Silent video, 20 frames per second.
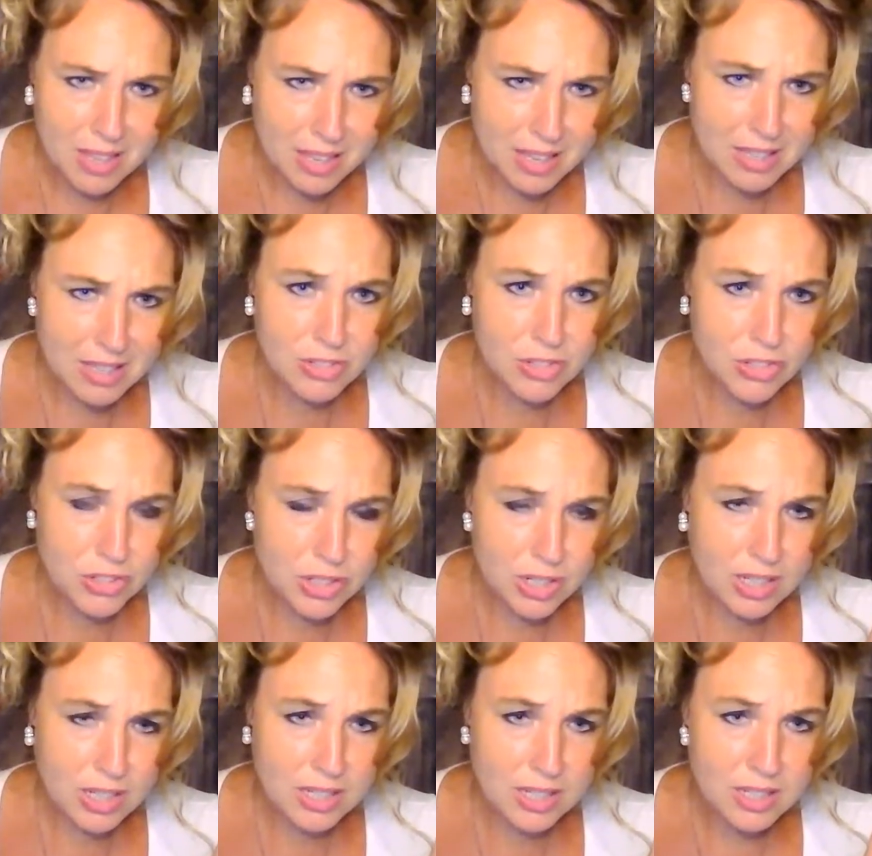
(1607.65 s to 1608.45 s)
Is
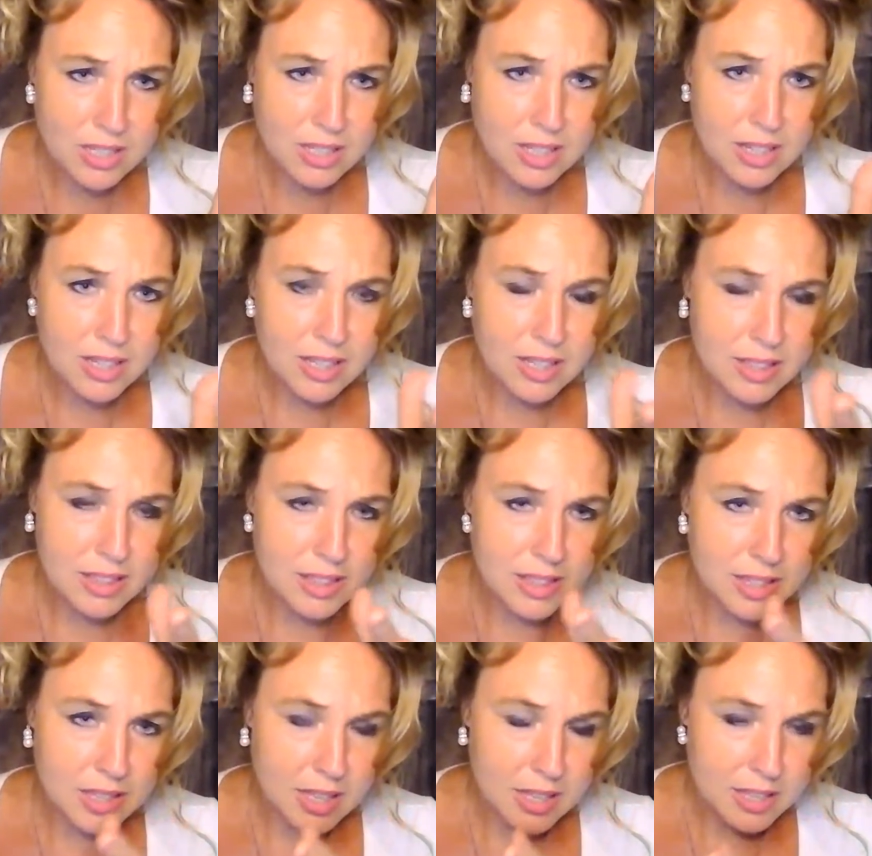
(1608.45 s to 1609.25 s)
she
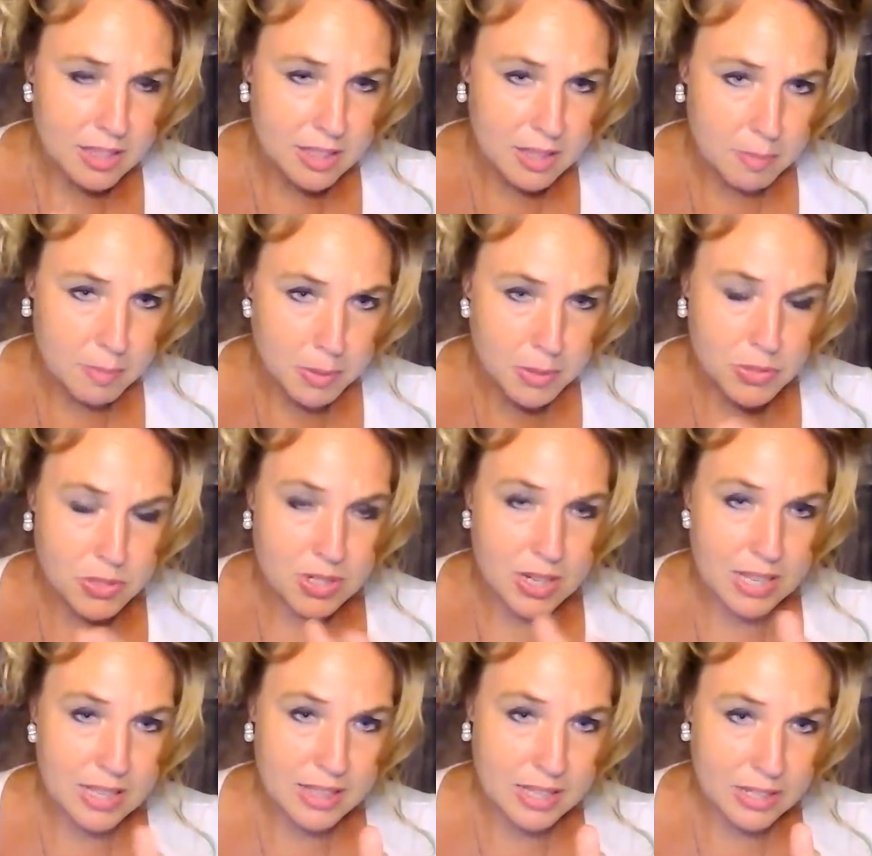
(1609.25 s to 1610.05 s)
the
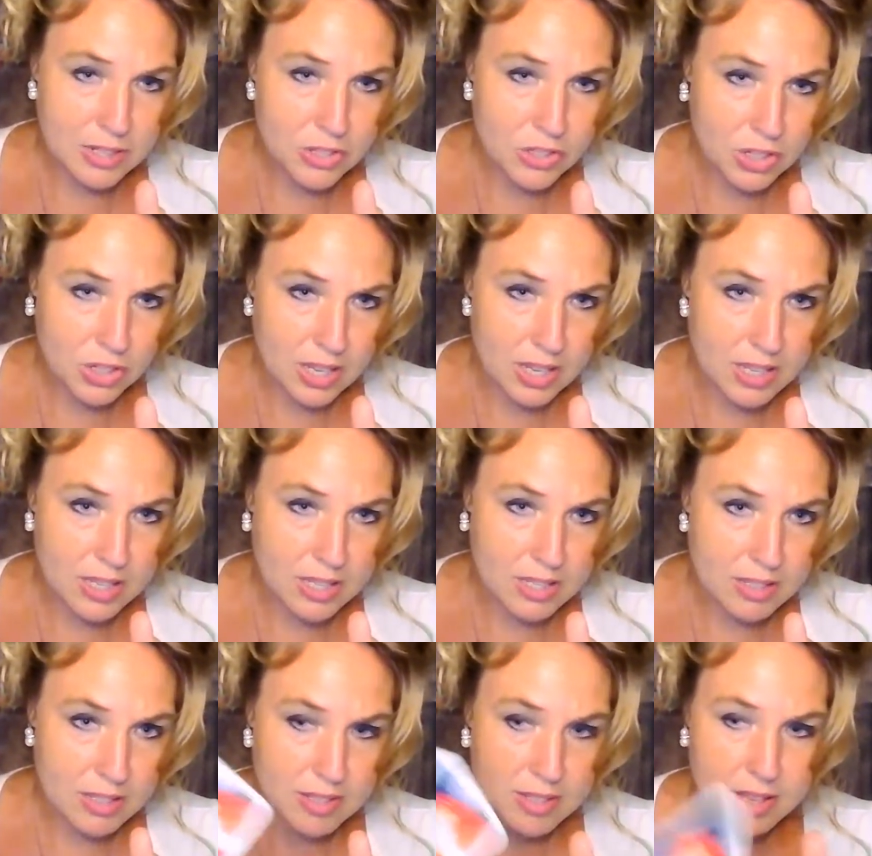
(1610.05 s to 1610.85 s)
person I think she
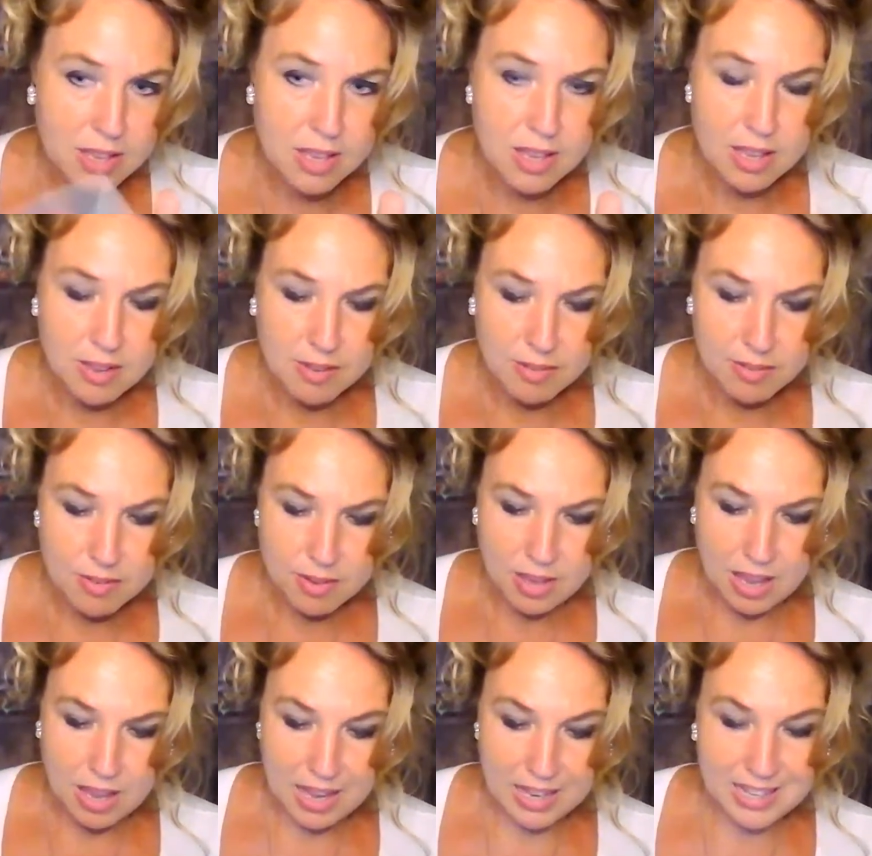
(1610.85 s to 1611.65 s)
is?
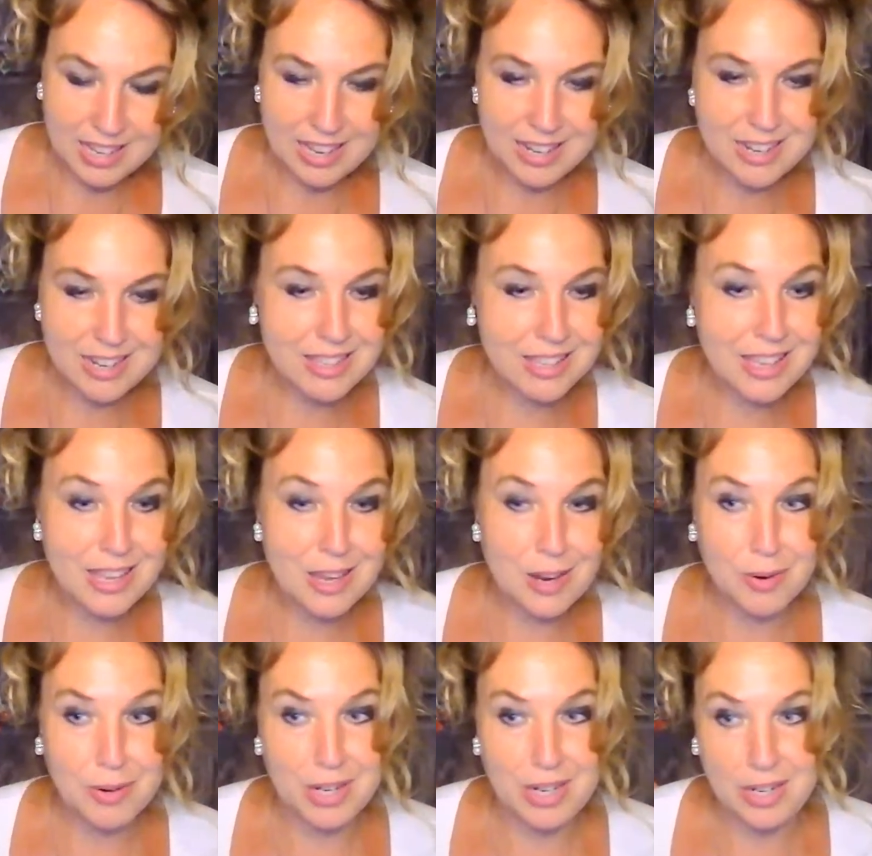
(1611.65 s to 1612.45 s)
I kind of think he
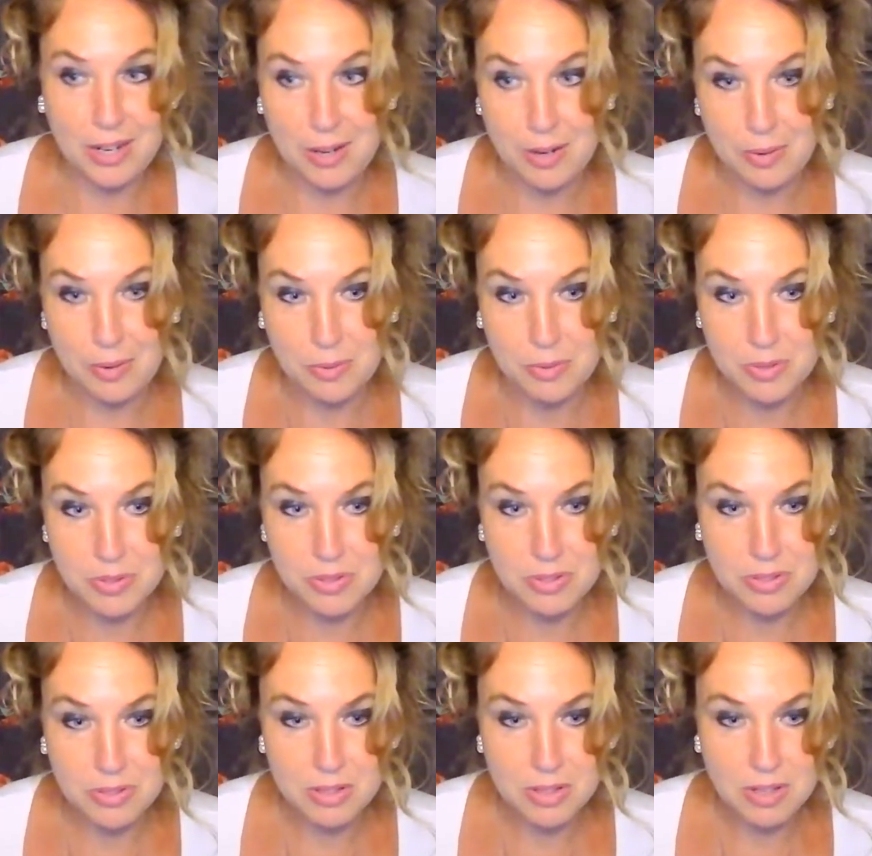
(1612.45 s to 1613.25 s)
already
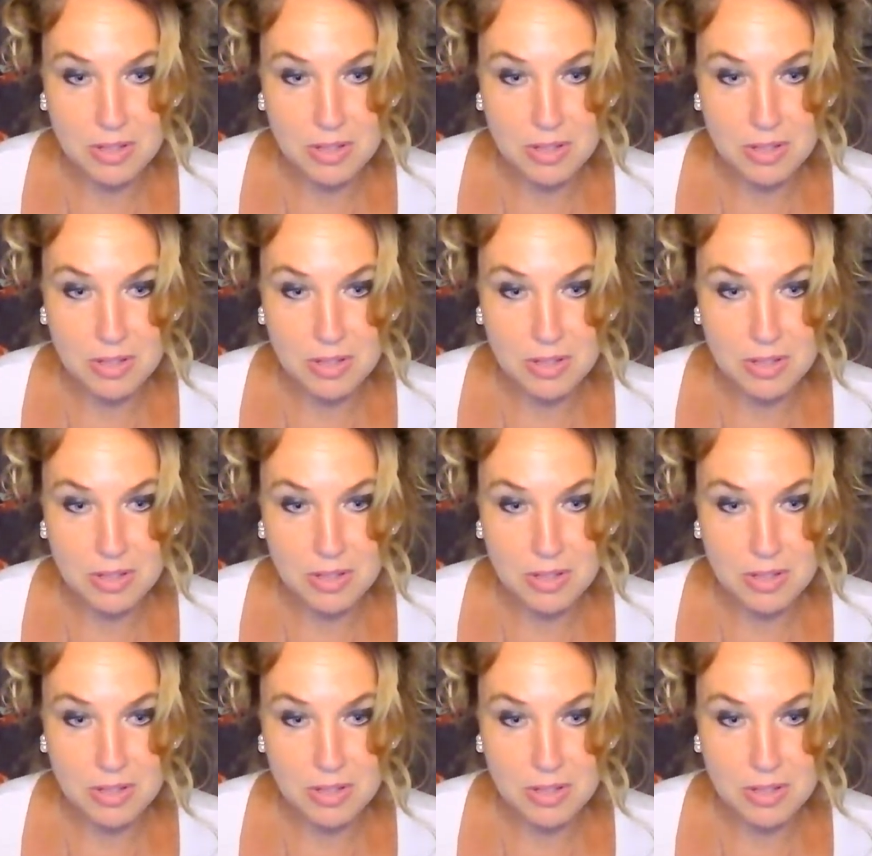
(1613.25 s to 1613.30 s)
knows.